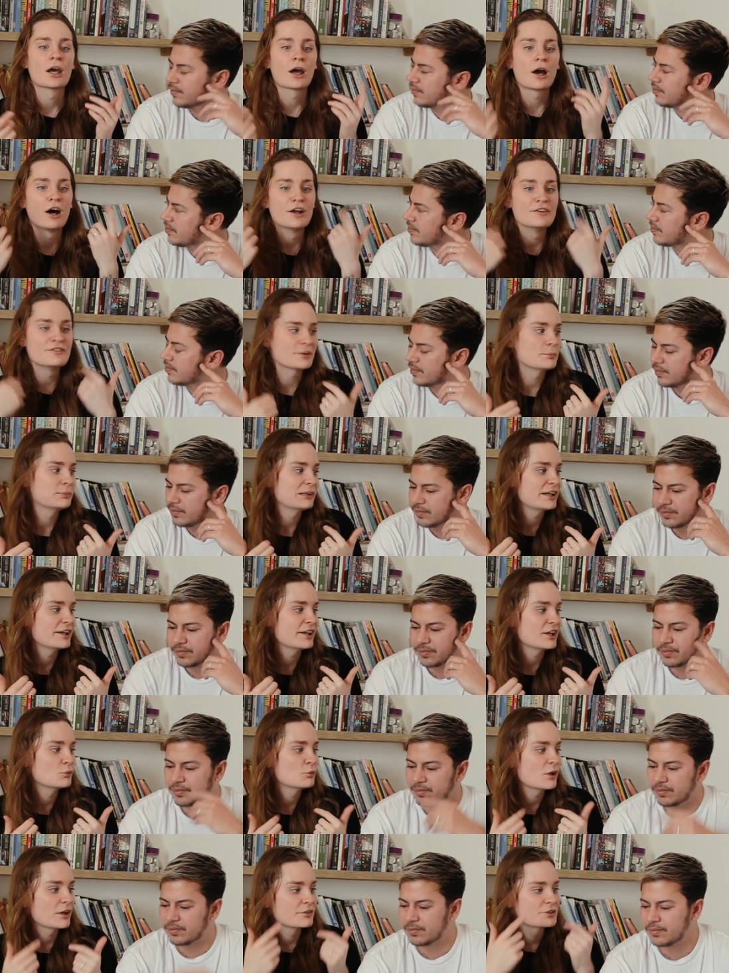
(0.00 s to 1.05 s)

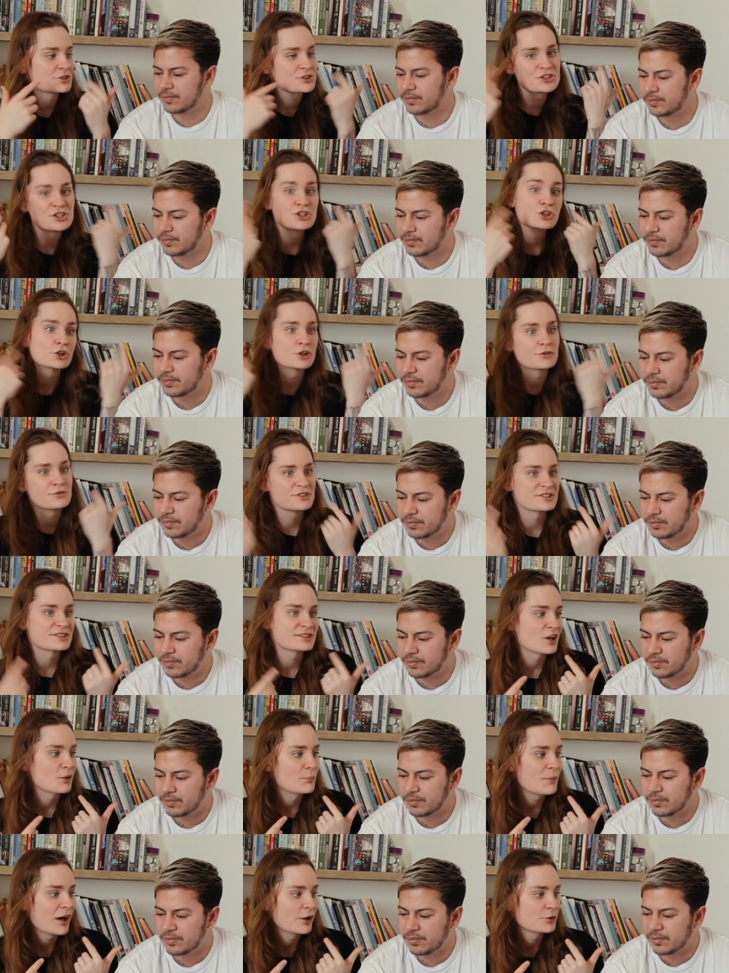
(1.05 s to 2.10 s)
Speaker 1: contemplating whether she could have
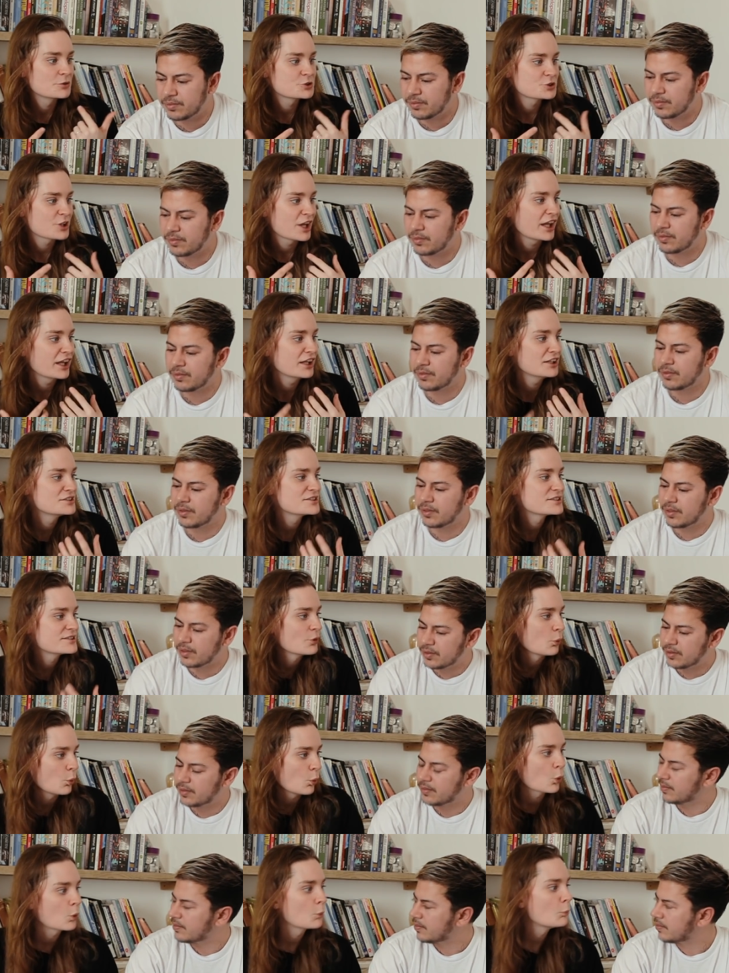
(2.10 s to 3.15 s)
somehow changed the
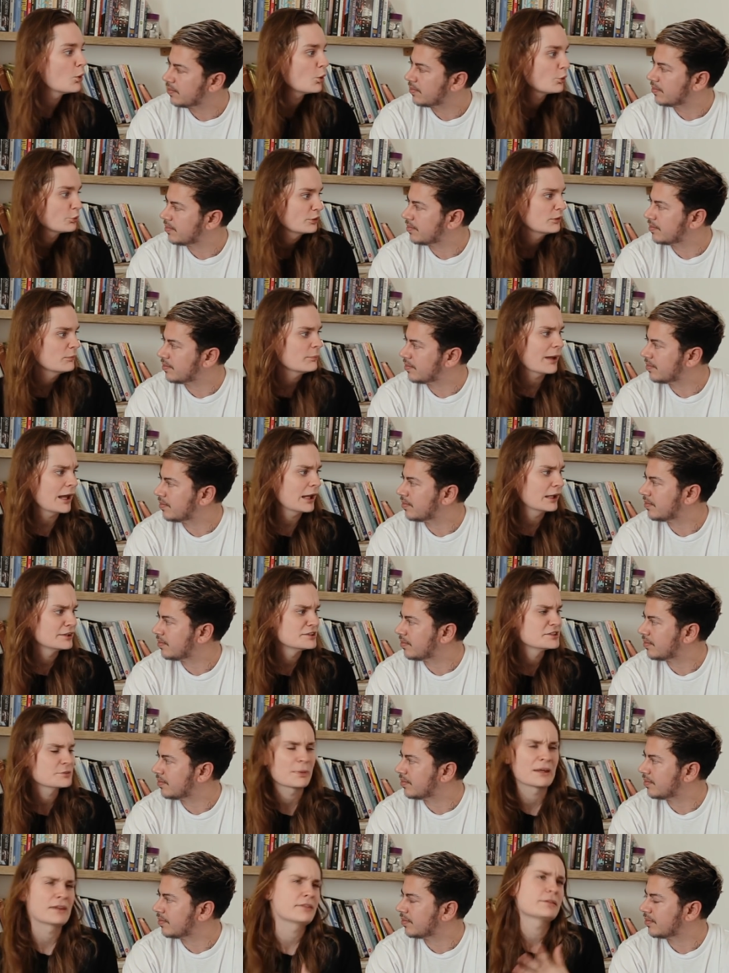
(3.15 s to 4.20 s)
hormonal balance
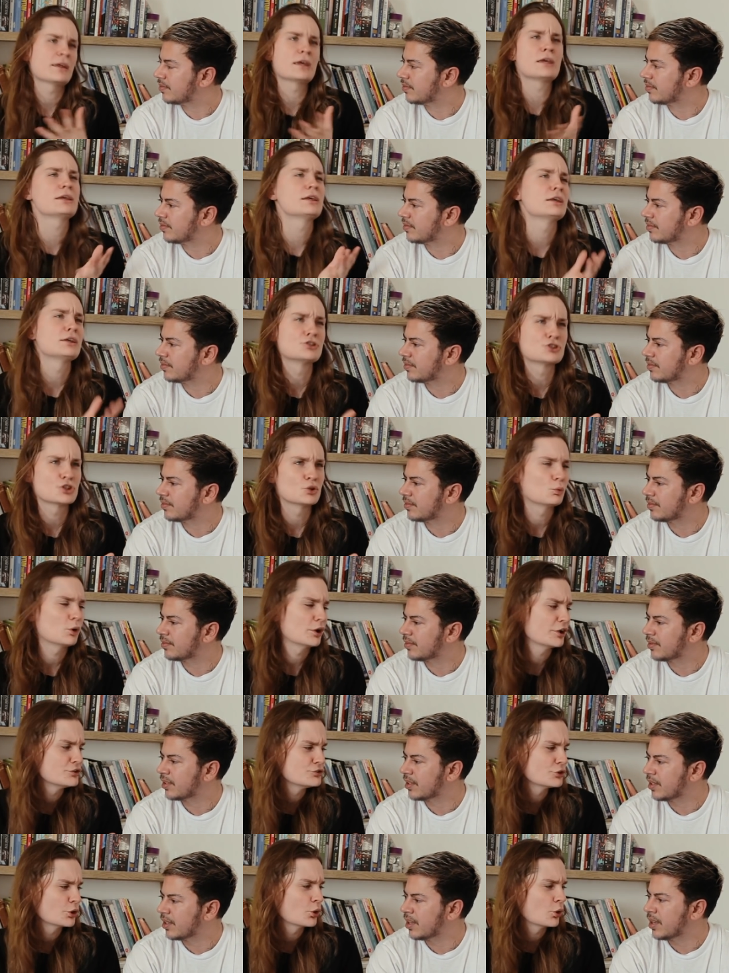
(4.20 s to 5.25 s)
by thinking she
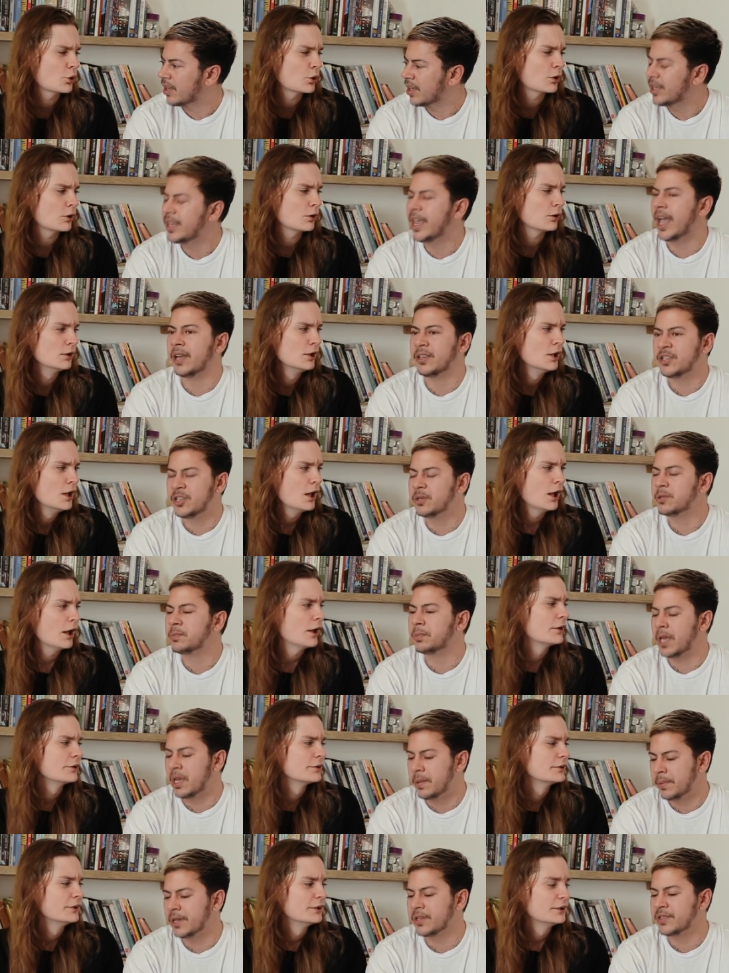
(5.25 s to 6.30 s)
wanted a girl. Yeah,
Speaker 2: she was
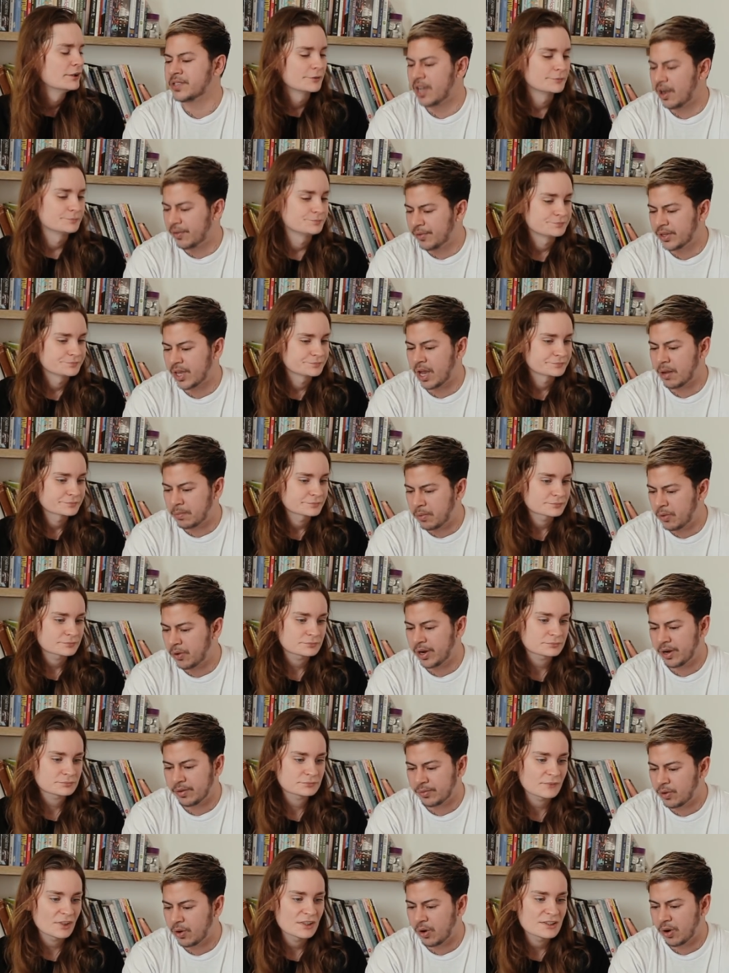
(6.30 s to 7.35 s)
blaming herself at that point,
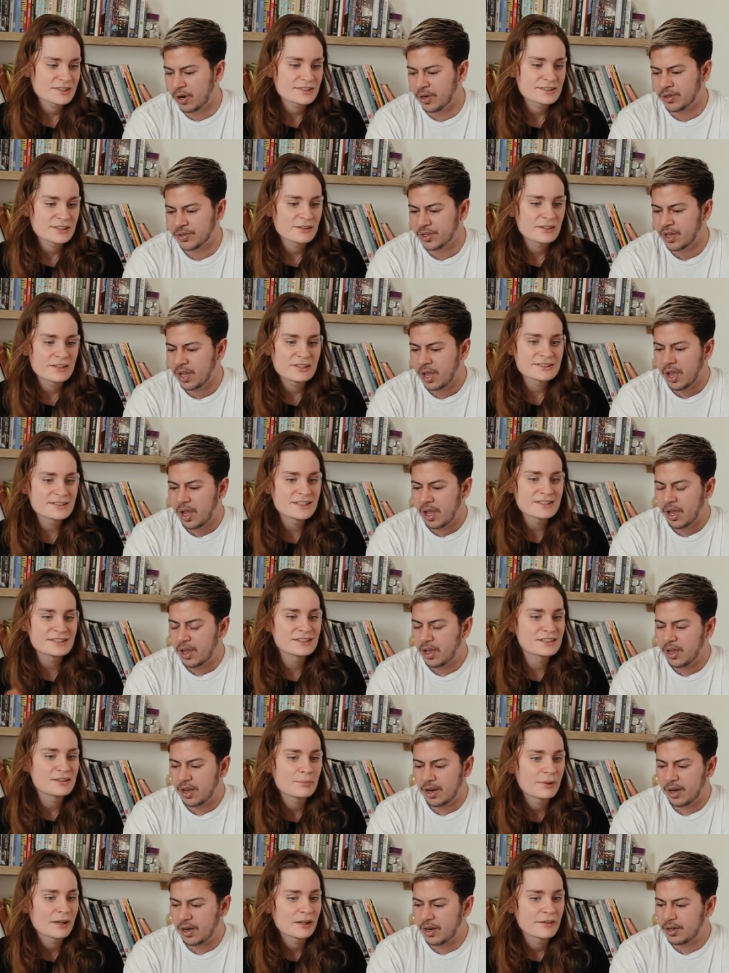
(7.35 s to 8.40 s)
of course. So
Speaker 1: this isn't
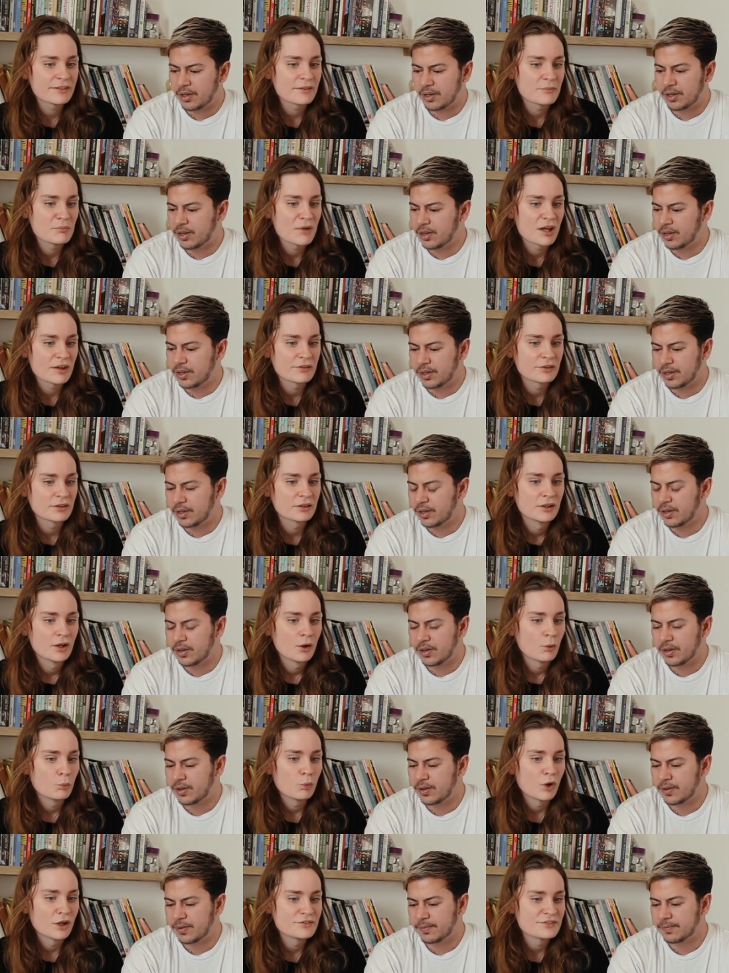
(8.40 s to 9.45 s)
about the mother
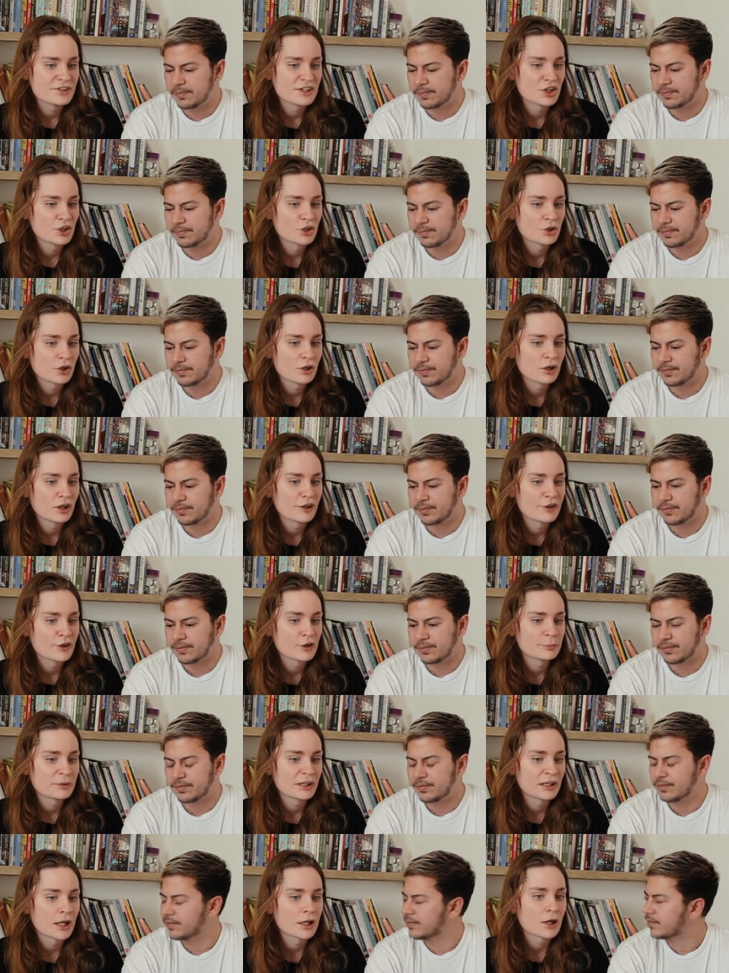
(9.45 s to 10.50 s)
wanting a girl and her
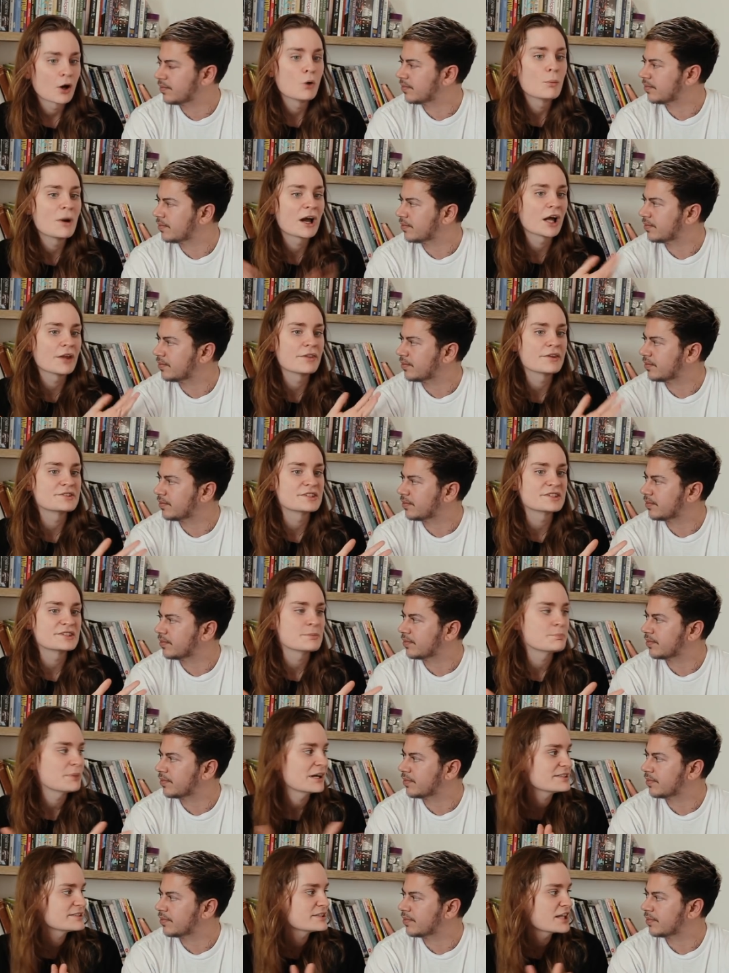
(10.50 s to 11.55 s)
being like, "Oh my god, this is the best